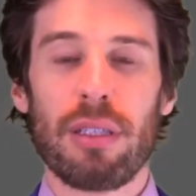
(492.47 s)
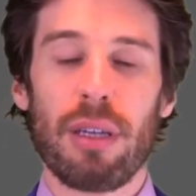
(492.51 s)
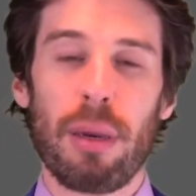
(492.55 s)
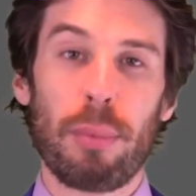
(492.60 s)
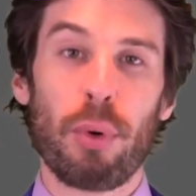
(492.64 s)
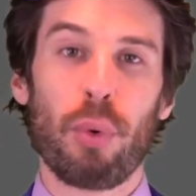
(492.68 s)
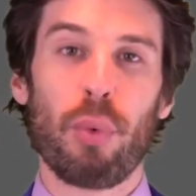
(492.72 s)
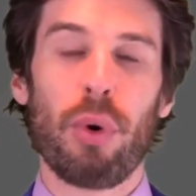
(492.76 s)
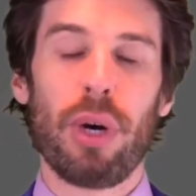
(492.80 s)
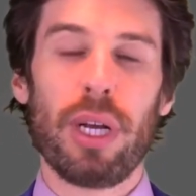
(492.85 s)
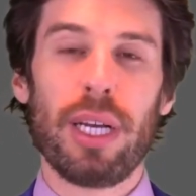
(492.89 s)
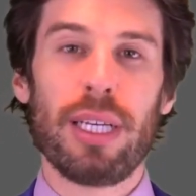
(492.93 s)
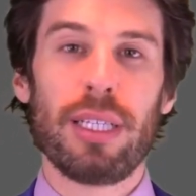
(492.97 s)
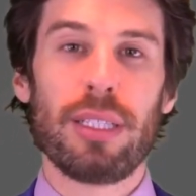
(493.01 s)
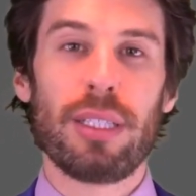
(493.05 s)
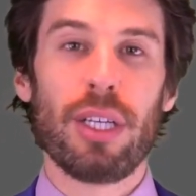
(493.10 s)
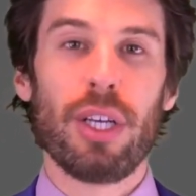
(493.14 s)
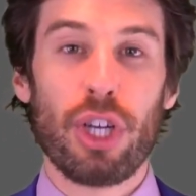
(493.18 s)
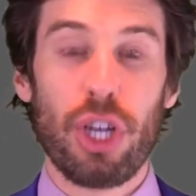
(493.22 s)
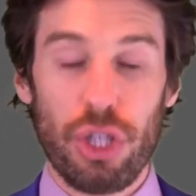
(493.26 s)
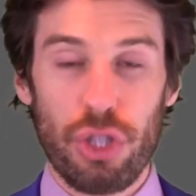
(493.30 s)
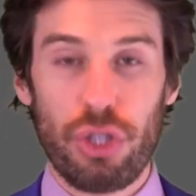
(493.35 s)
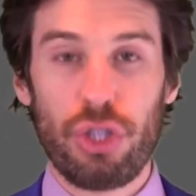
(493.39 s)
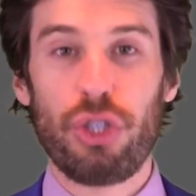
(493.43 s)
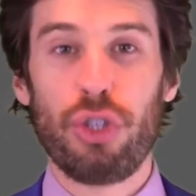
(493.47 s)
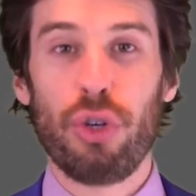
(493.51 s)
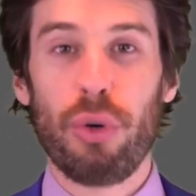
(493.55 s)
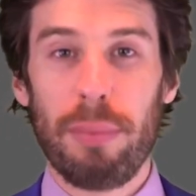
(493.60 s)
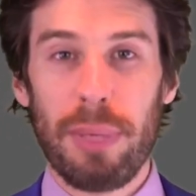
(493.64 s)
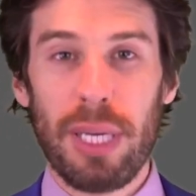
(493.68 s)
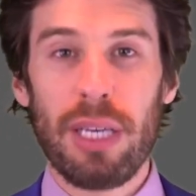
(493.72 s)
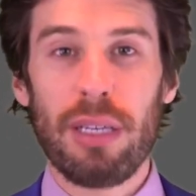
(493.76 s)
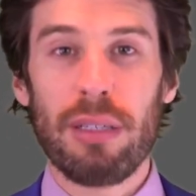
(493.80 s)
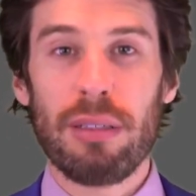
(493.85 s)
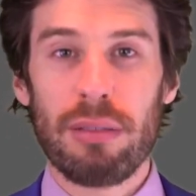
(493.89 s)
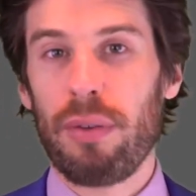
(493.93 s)
Number one is
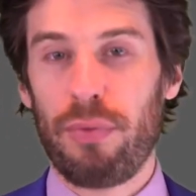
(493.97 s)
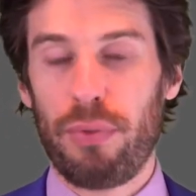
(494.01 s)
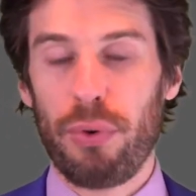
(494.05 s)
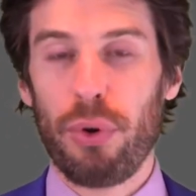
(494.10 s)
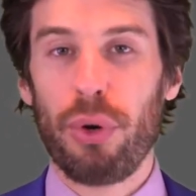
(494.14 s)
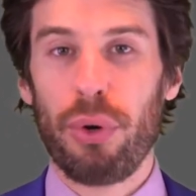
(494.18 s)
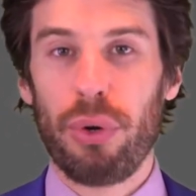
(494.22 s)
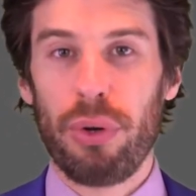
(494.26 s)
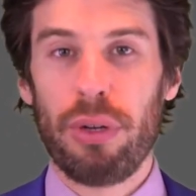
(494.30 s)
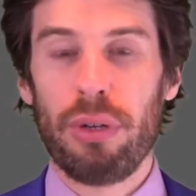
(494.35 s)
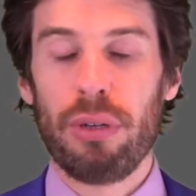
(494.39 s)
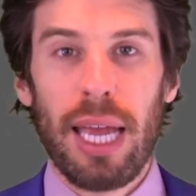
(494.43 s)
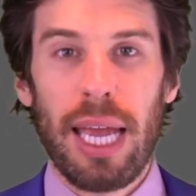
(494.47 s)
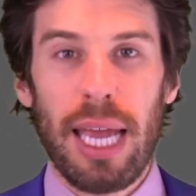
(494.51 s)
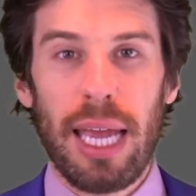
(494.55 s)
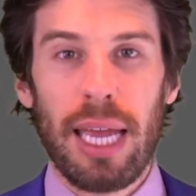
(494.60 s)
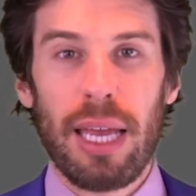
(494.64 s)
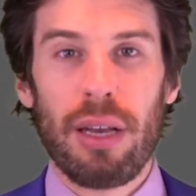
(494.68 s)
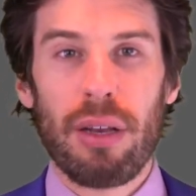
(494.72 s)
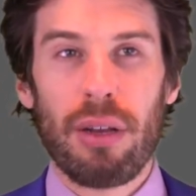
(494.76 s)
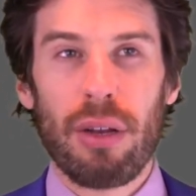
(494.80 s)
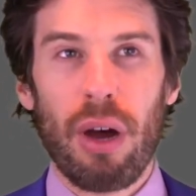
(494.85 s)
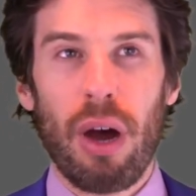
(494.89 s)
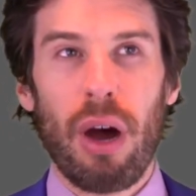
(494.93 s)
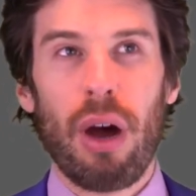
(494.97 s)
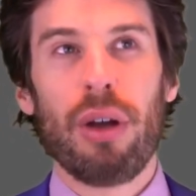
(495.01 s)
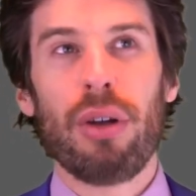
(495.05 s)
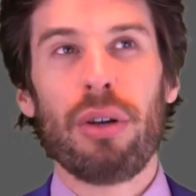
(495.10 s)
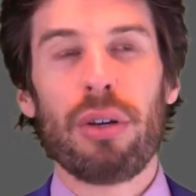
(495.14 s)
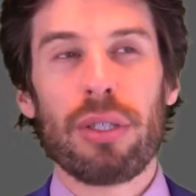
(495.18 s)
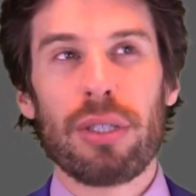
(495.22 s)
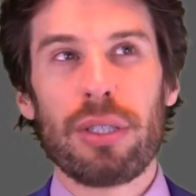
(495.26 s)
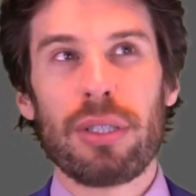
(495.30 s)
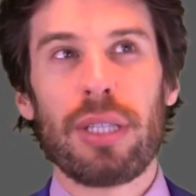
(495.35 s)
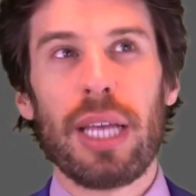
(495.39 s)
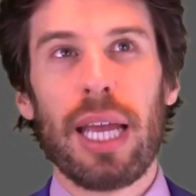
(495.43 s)
consuming food and
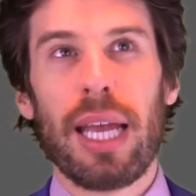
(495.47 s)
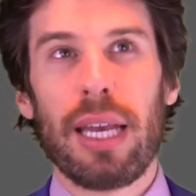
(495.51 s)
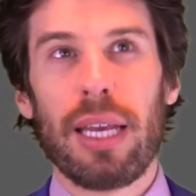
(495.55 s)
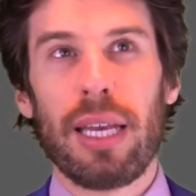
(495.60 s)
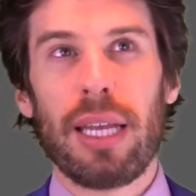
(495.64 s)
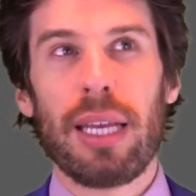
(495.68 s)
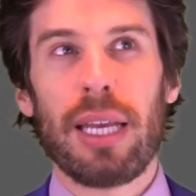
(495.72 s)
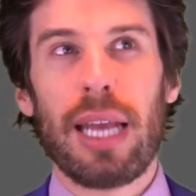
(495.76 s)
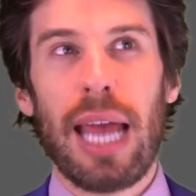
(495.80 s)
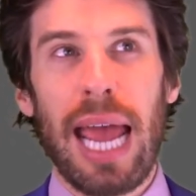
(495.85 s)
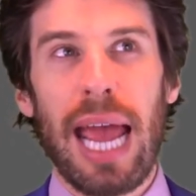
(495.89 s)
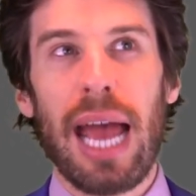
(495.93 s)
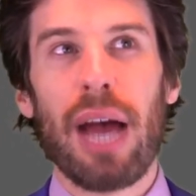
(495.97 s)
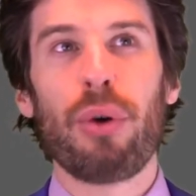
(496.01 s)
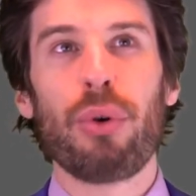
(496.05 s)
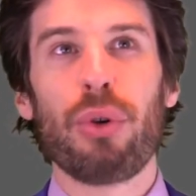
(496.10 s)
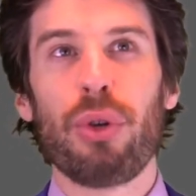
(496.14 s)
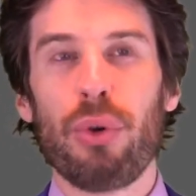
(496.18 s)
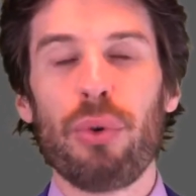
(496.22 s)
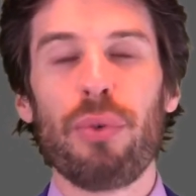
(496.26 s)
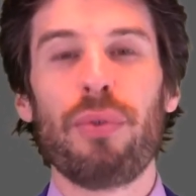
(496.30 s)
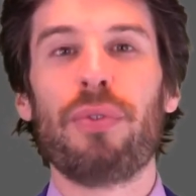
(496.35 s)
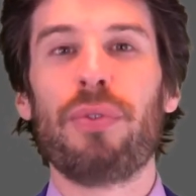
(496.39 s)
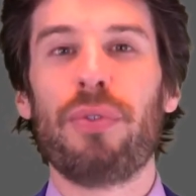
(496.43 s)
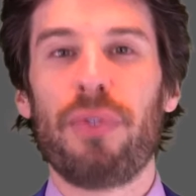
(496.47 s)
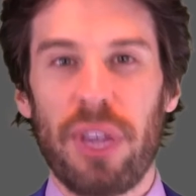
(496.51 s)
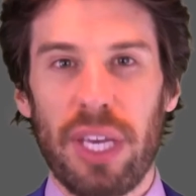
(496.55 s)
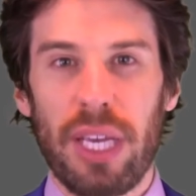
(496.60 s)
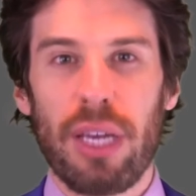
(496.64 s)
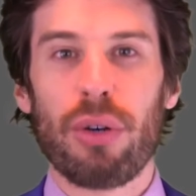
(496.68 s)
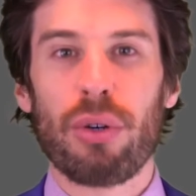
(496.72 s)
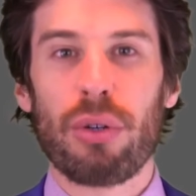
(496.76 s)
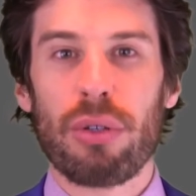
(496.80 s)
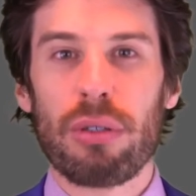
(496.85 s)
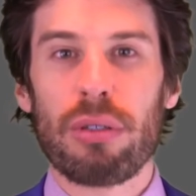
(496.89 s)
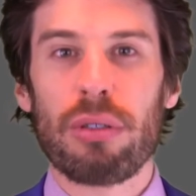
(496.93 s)
understanding how you
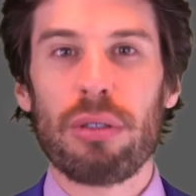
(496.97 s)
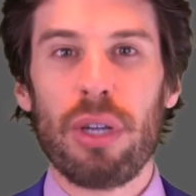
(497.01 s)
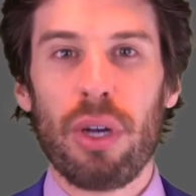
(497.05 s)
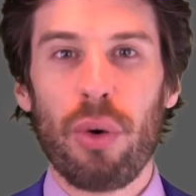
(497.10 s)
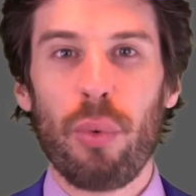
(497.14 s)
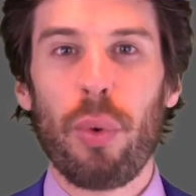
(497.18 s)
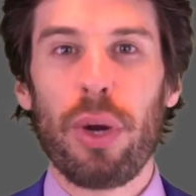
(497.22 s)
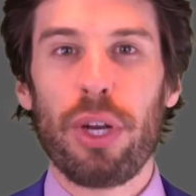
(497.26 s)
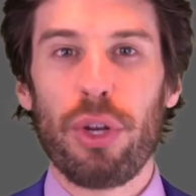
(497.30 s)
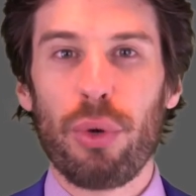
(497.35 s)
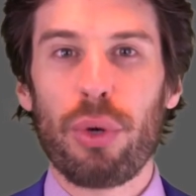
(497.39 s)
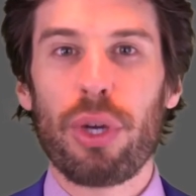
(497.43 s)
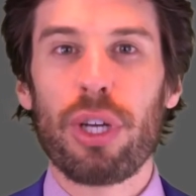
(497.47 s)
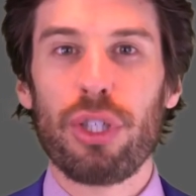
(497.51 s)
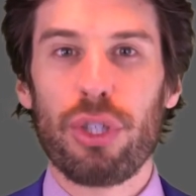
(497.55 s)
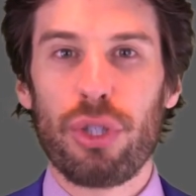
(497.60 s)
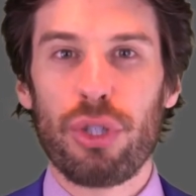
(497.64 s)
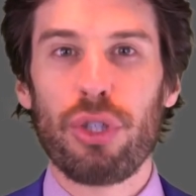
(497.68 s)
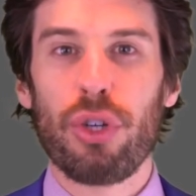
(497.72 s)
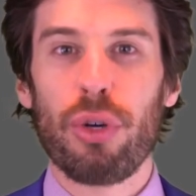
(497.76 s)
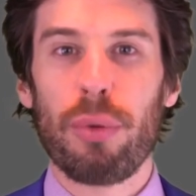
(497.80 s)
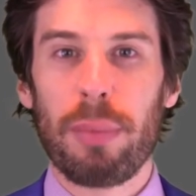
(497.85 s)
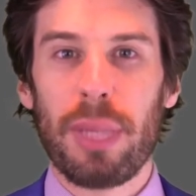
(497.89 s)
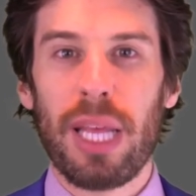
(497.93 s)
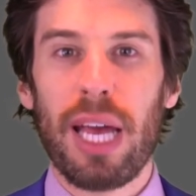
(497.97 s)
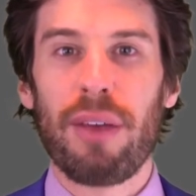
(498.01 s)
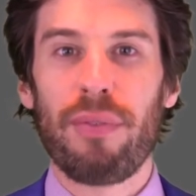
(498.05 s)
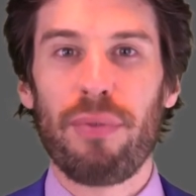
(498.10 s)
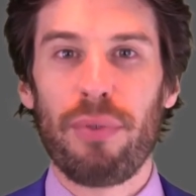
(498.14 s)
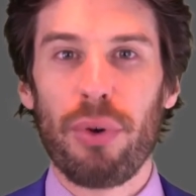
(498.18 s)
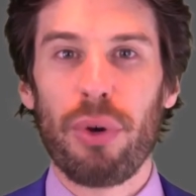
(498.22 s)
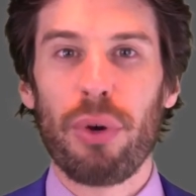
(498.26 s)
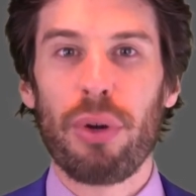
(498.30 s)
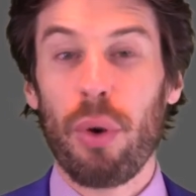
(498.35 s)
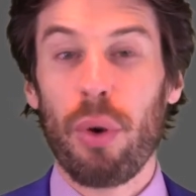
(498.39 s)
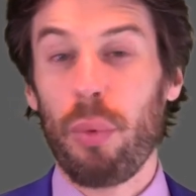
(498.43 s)
feel when you consume that
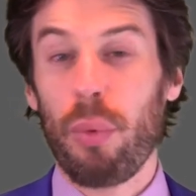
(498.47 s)
food.